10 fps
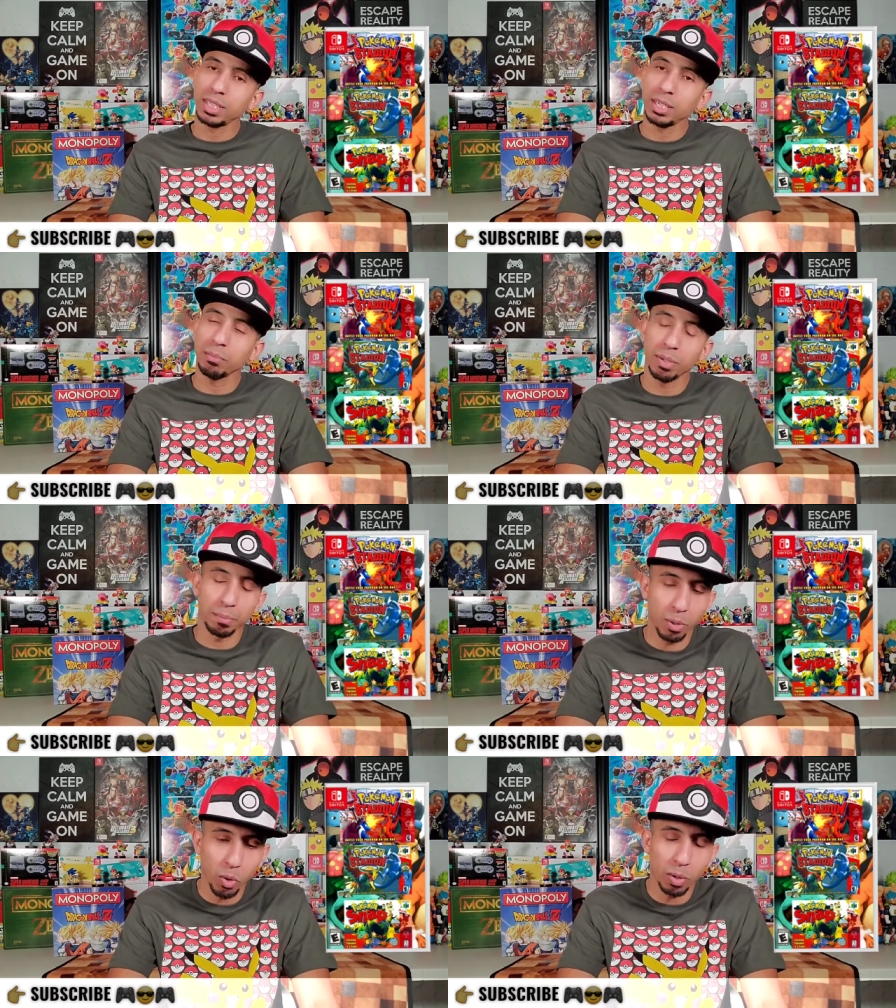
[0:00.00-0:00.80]
but
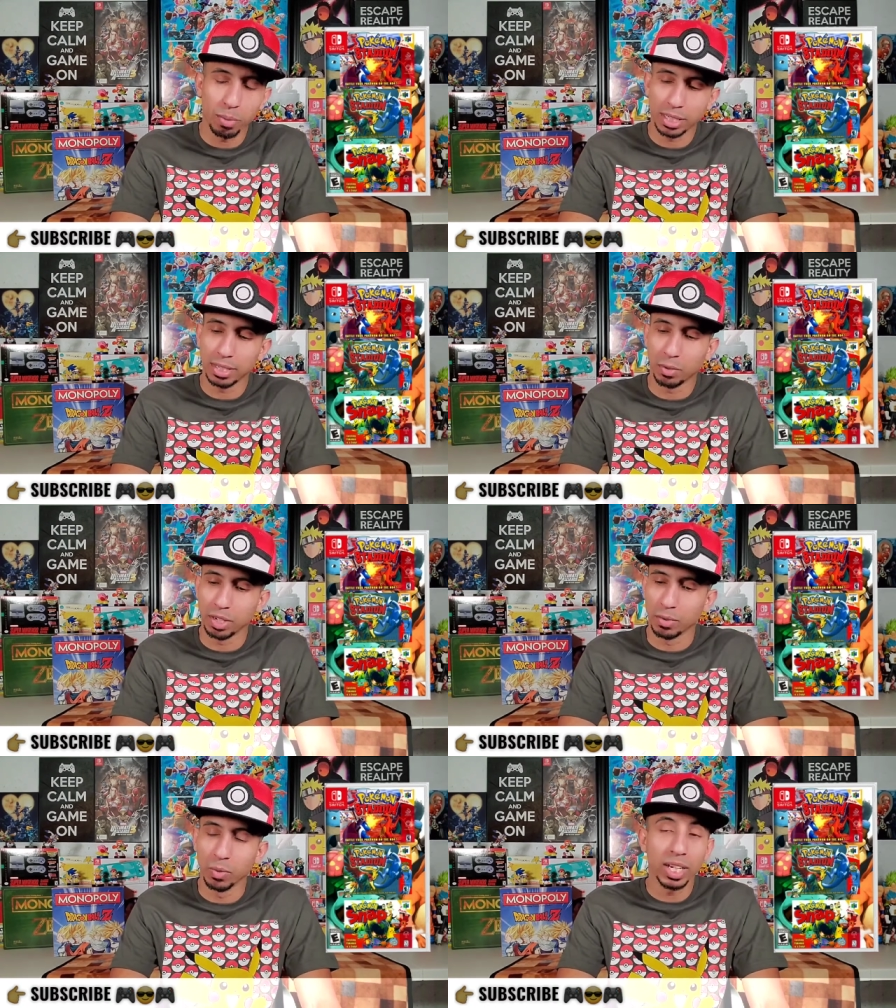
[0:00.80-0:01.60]
Pokemon,
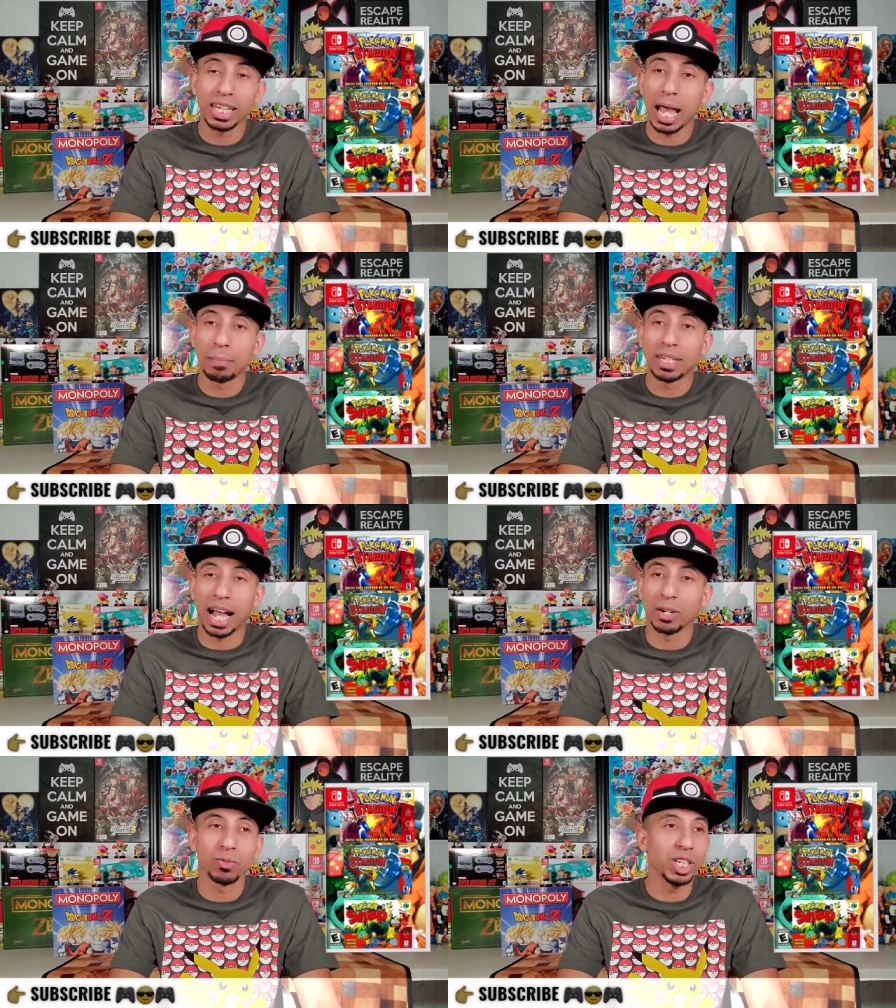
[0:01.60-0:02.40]
will it happen?
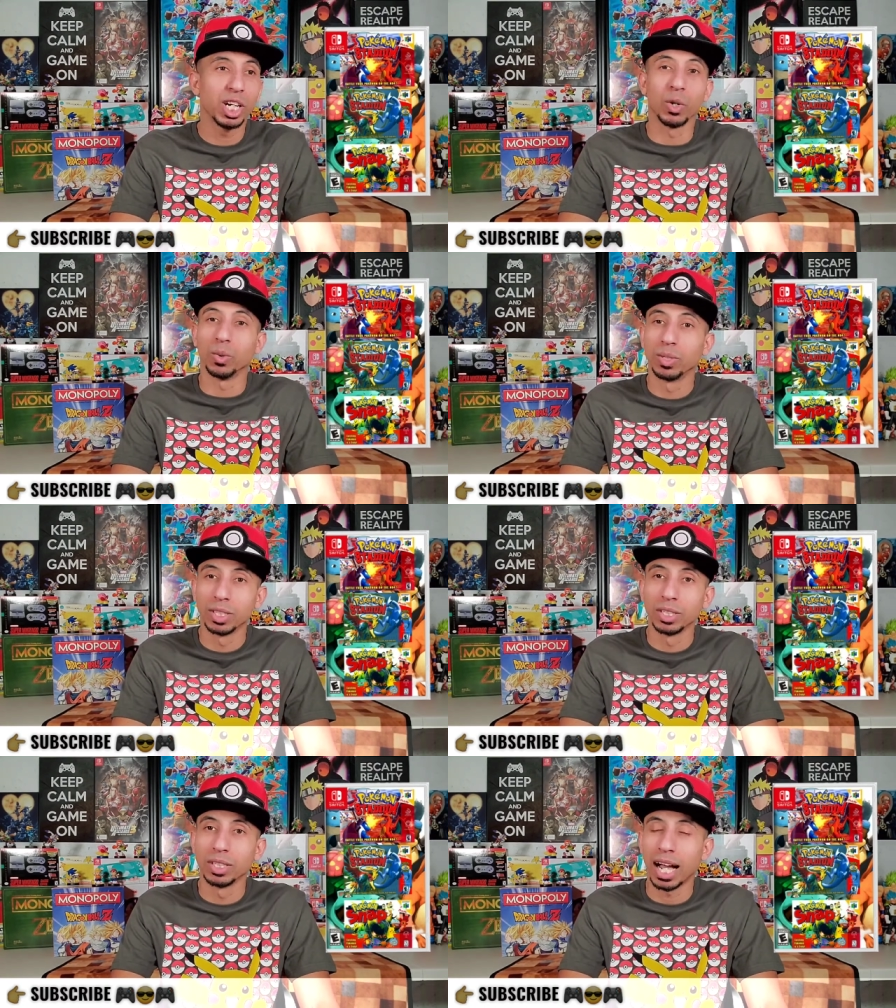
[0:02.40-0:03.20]
I don't know.
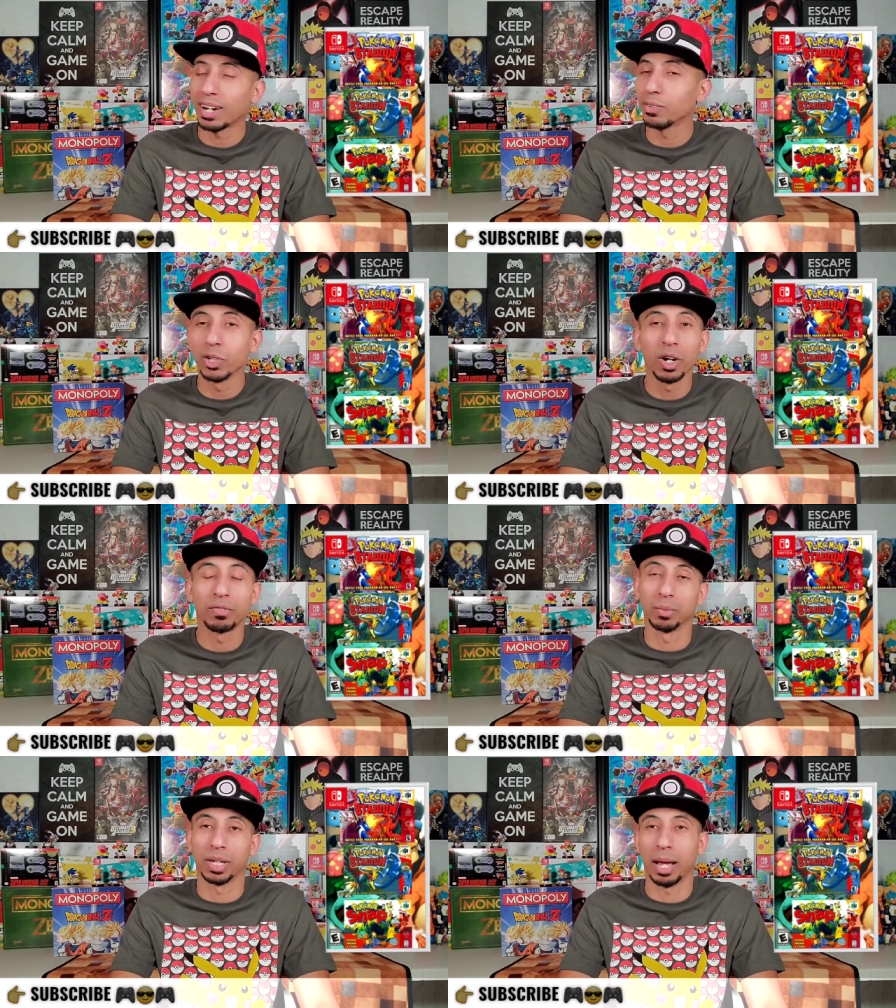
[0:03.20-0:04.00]
I don't know if
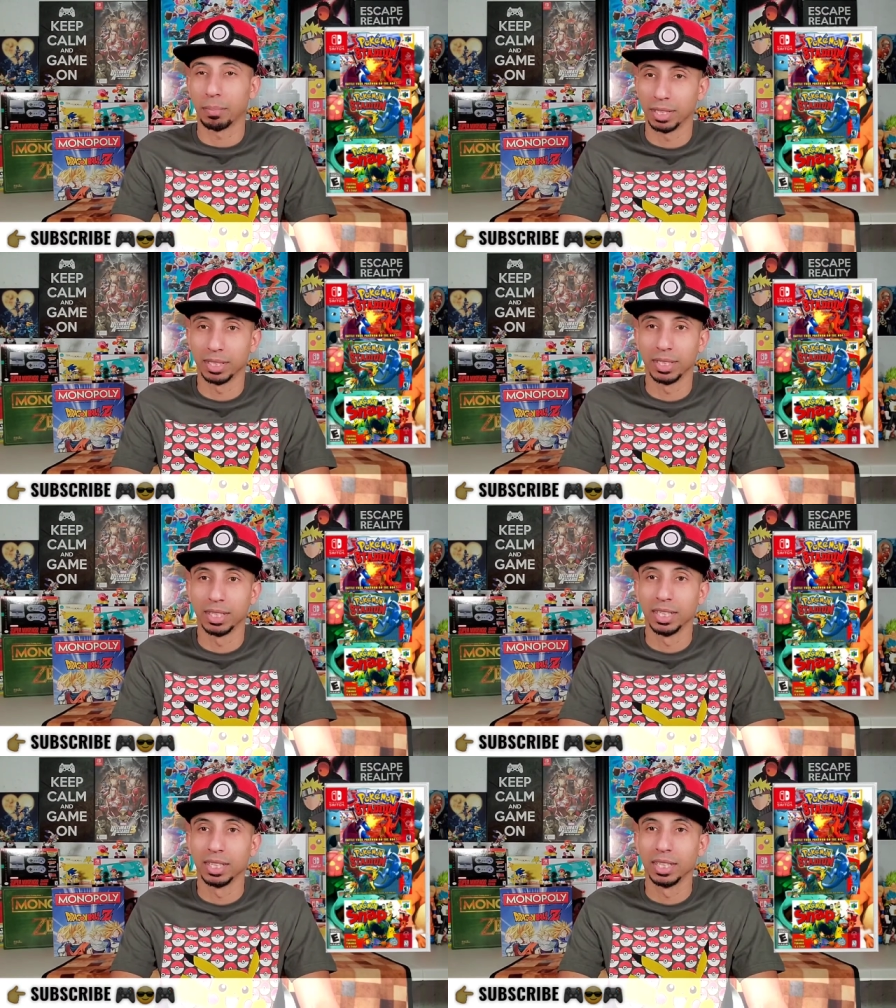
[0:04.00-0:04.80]
it will happen.
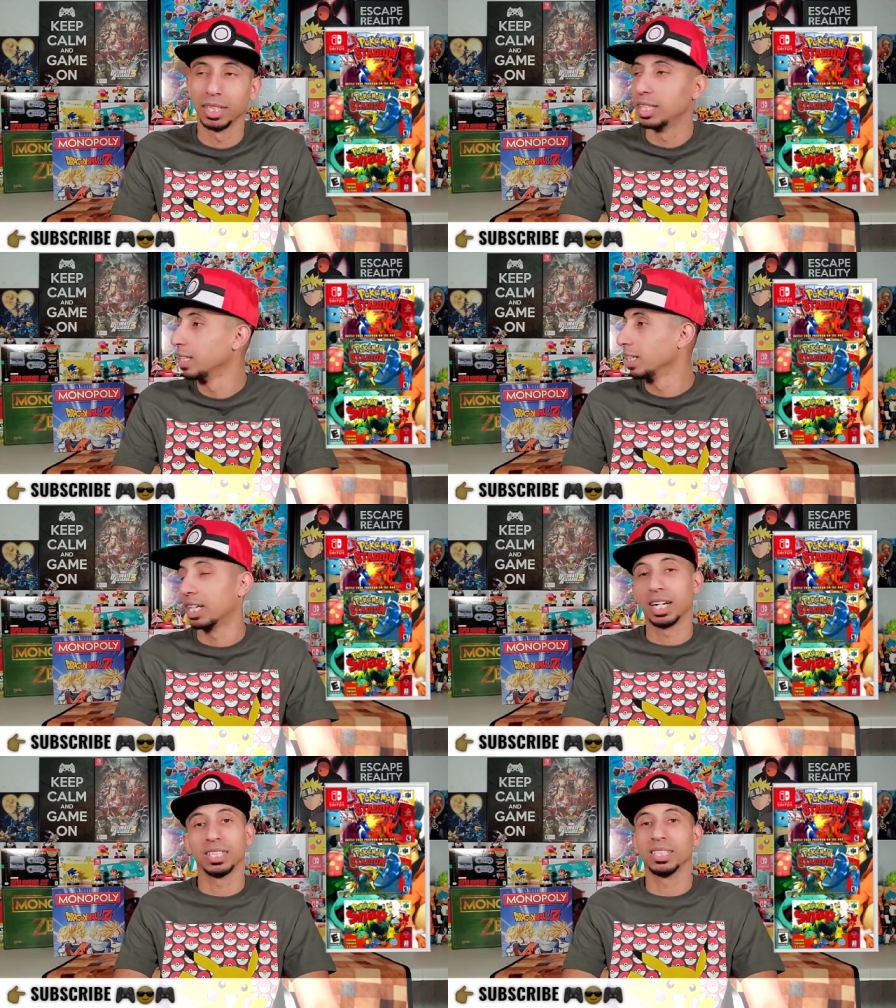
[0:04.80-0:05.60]

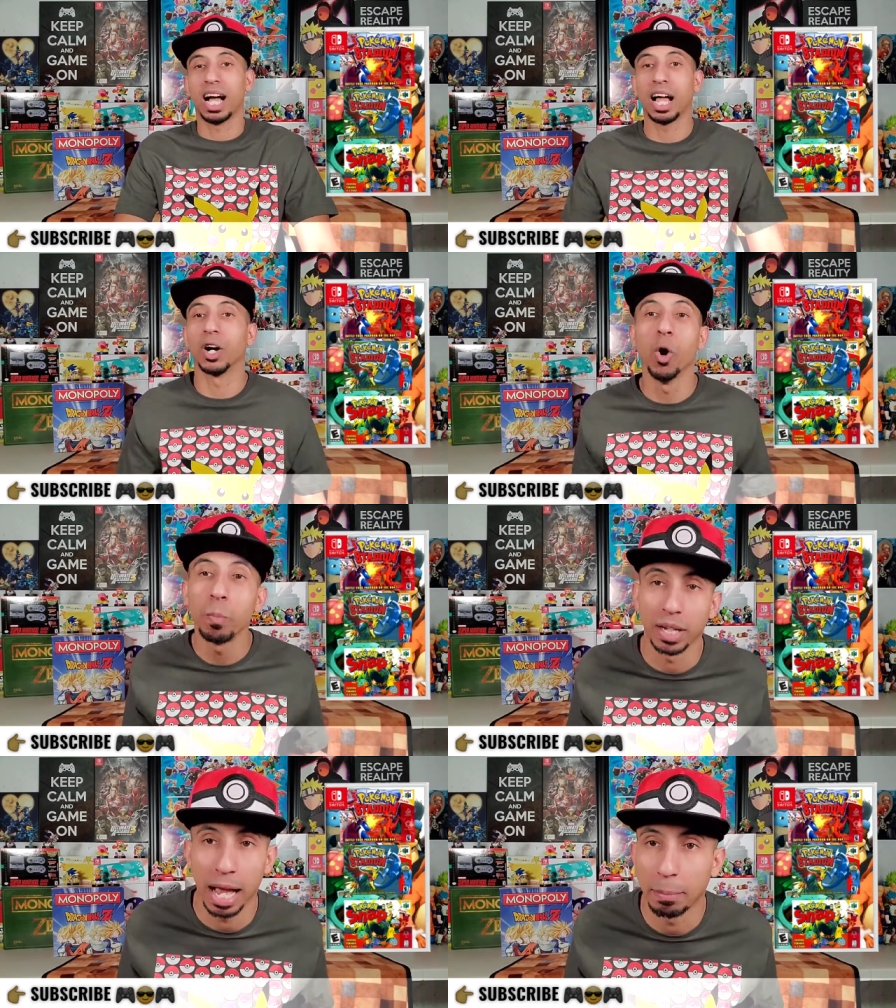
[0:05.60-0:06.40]
I
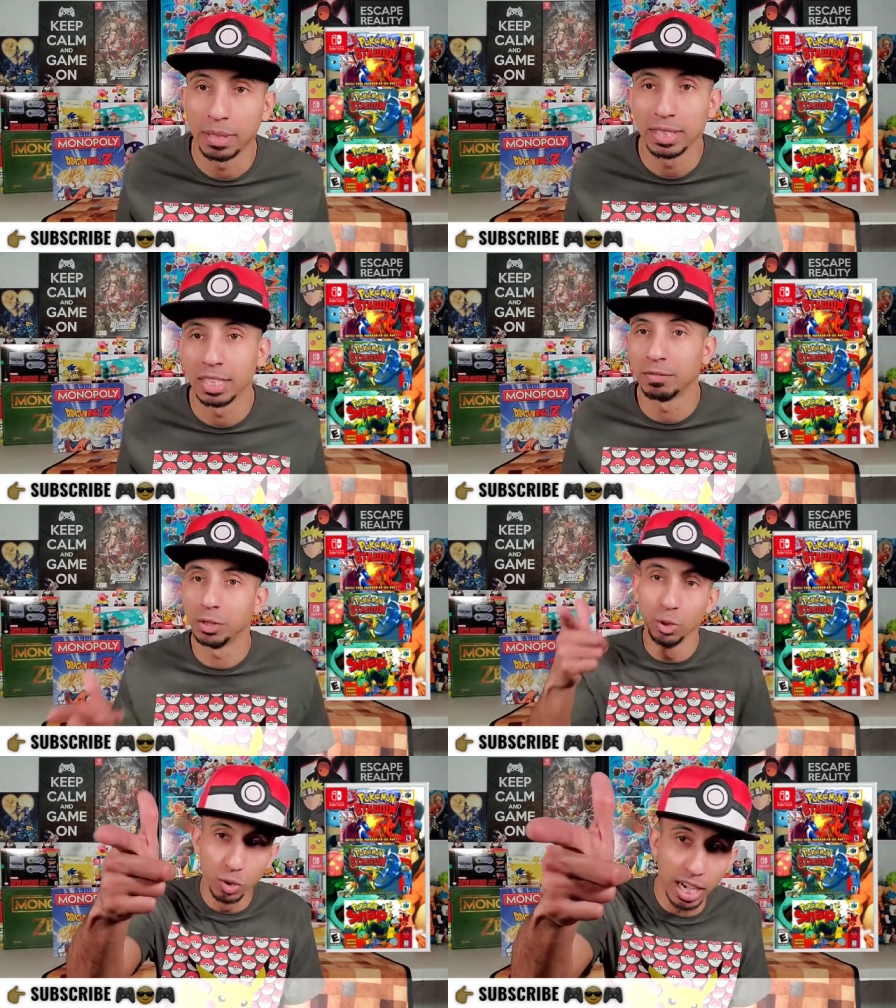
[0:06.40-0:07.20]
hope it happens. If
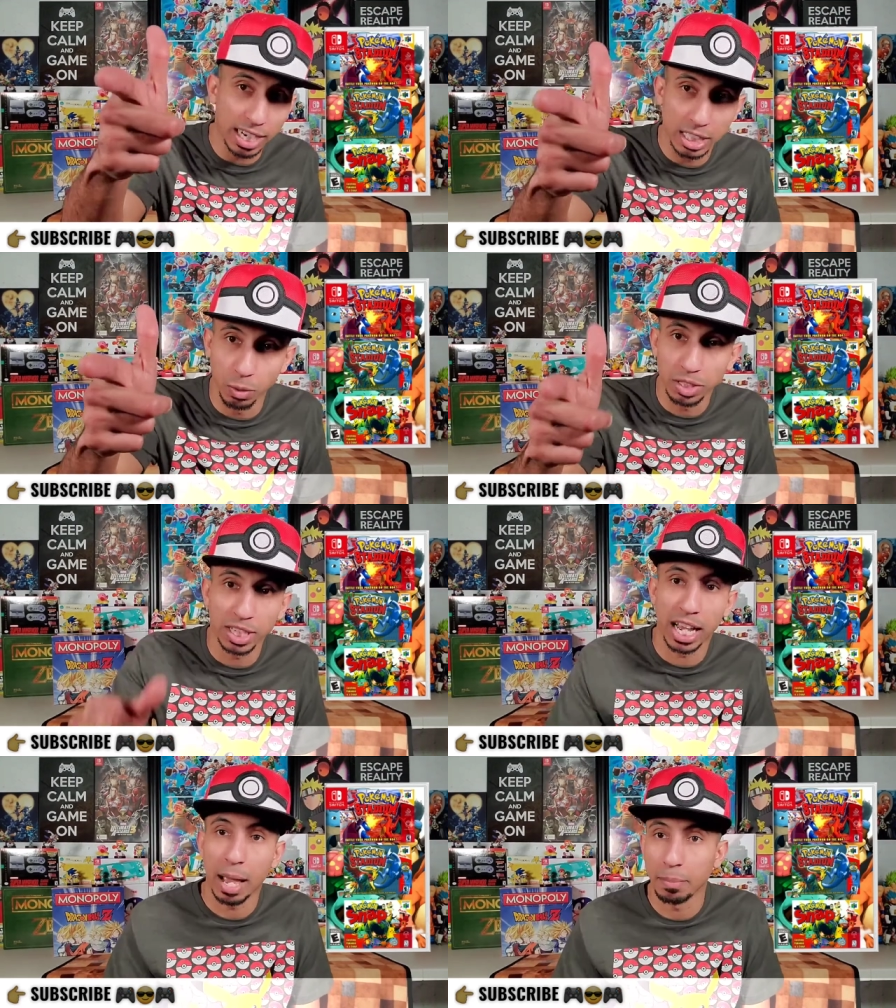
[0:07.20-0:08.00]
you guys know what's
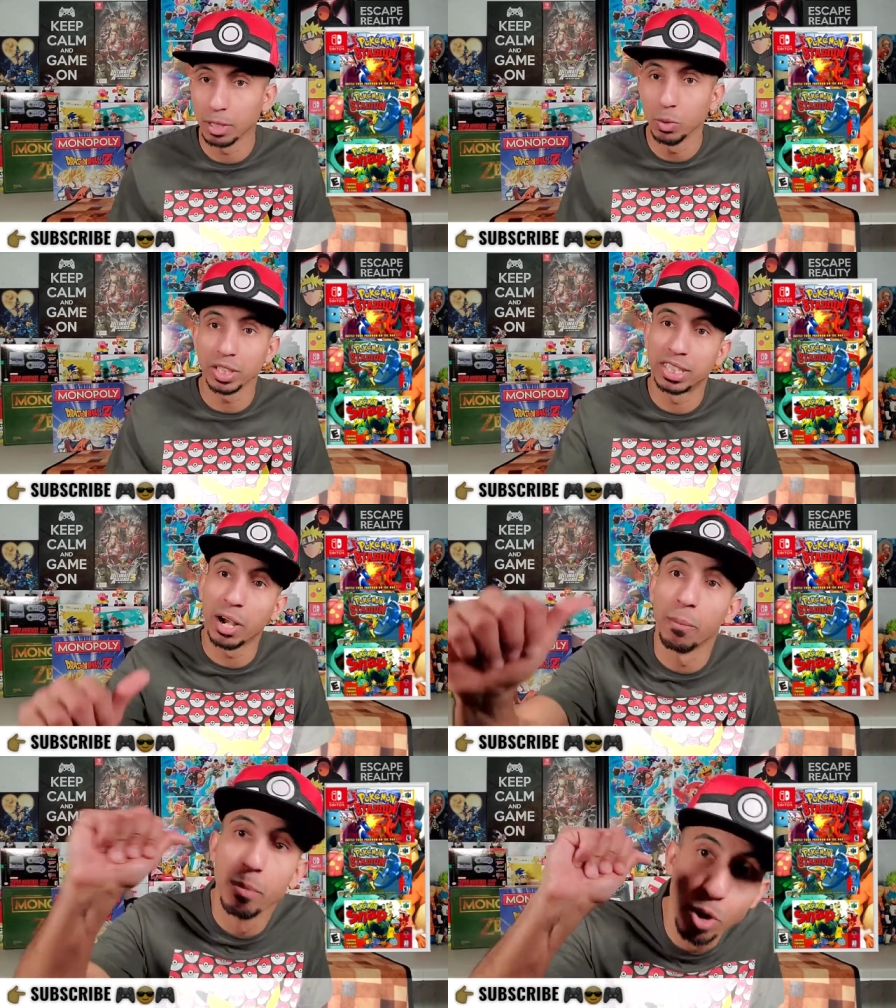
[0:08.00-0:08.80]
gonna happen, you can
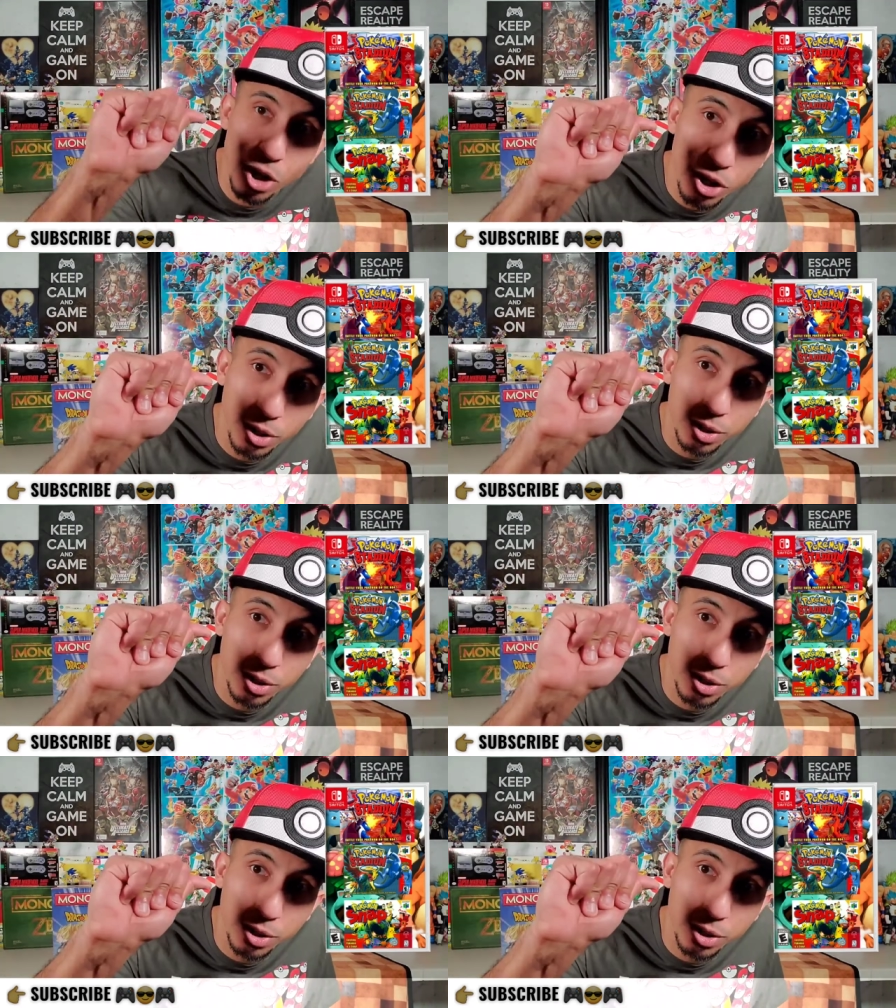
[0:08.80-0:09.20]
tell me,